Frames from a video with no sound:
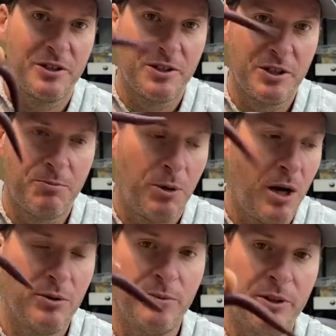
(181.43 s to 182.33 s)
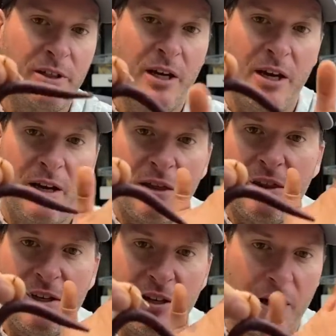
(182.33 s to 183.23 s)
This is probably
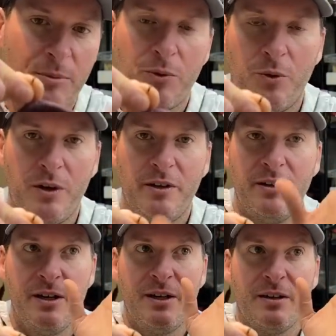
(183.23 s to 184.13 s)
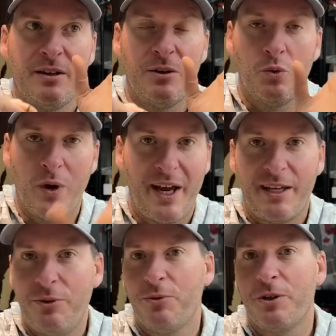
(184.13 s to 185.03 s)
the number one
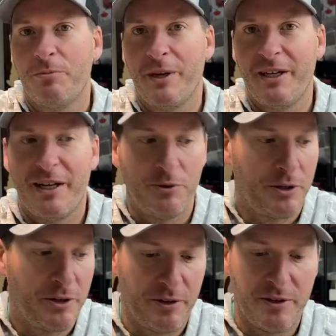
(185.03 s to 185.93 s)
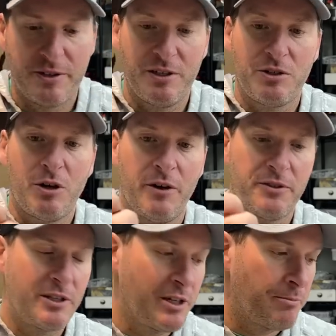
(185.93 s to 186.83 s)
WACKY rig bait out there is a soft
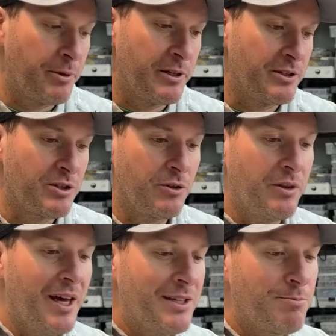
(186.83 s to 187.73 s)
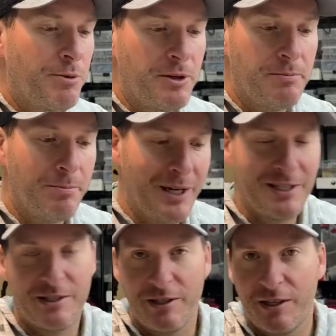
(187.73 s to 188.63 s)
stick bait. So that's pretty
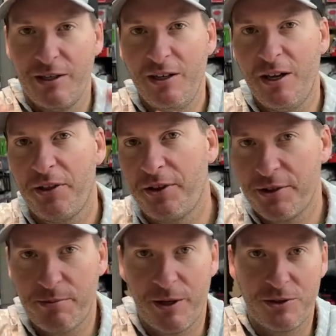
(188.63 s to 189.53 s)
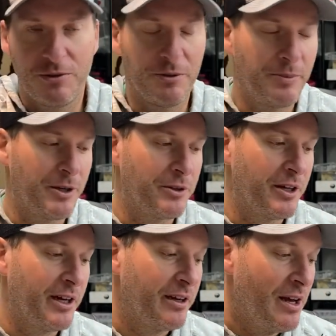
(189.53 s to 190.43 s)
basic. Nothing special about
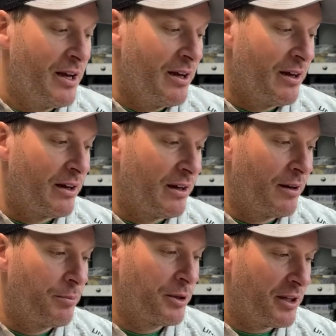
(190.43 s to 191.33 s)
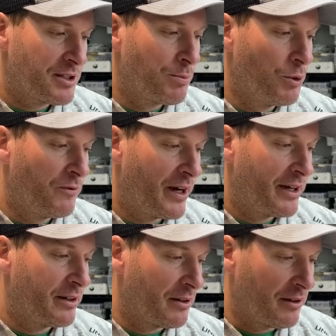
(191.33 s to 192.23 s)
that. But let's move
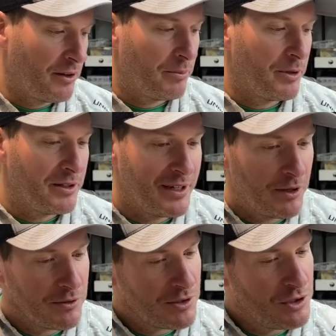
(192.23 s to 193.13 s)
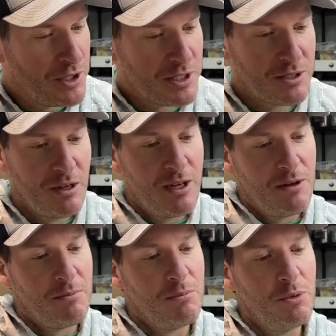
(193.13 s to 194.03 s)
on a little bit. Now, just
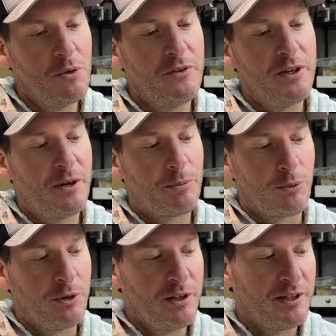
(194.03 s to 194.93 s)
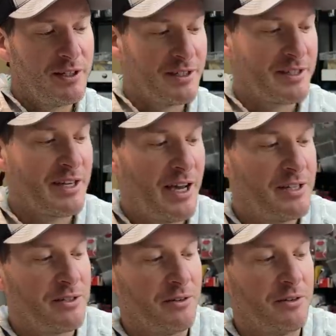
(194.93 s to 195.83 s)
moving up really in
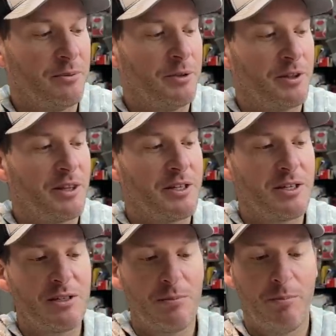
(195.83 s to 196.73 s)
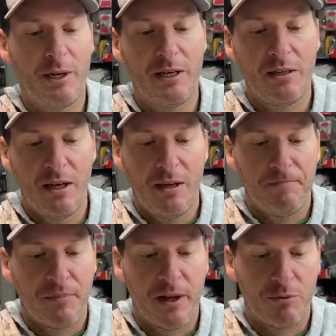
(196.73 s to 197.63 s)
size a little bit, this is a bait
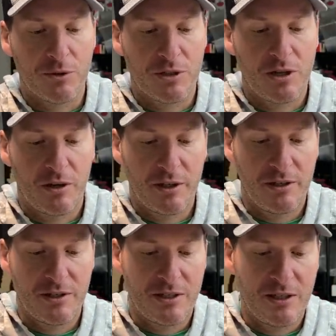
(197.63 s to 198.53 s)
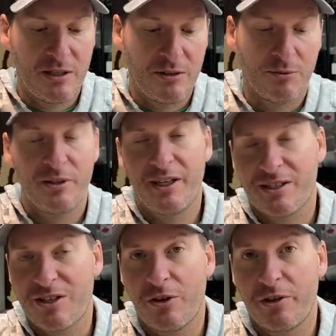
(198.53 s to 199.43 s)
that we're starting to see, well, not
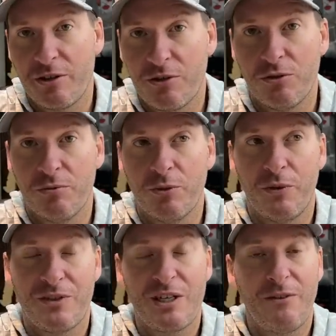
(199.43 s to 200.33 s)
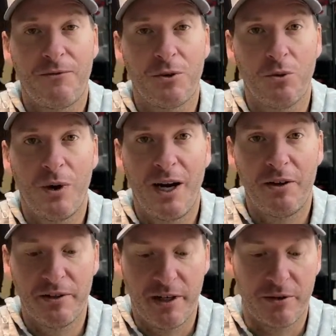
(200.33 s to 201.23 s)
starting to, but we've seen for a
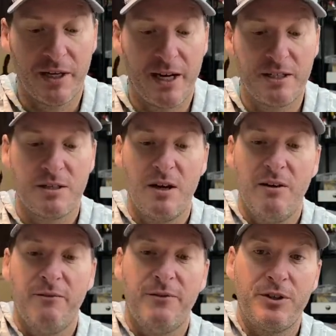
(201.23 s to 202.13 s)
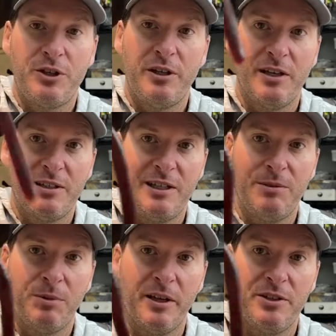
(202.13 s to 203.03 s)
while now, guys, fishing on
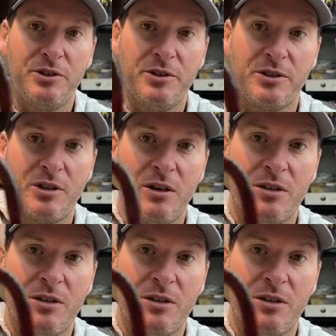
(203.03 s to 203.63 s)
deep ledges.